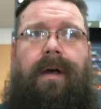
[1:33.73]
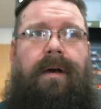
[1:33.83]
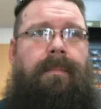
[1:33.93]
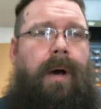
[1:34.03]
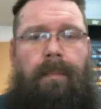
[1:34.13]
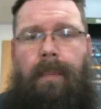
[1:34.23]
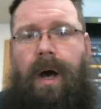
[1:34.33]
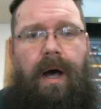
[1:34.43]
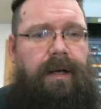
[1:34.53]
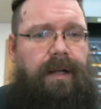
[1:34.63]
a
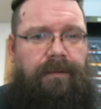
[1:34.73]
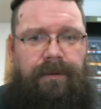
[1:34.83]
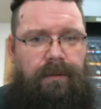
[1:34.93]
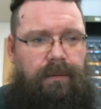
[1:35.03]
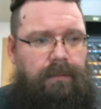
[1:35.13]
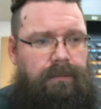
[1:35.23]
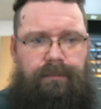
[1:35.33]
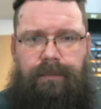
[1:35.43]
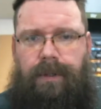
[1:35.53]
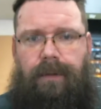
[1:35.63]
mod if you
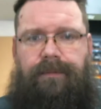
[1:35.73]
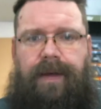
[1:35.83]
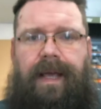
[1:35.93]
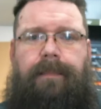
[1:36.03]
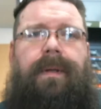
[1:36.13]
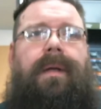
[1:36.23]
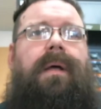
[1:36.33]
vape.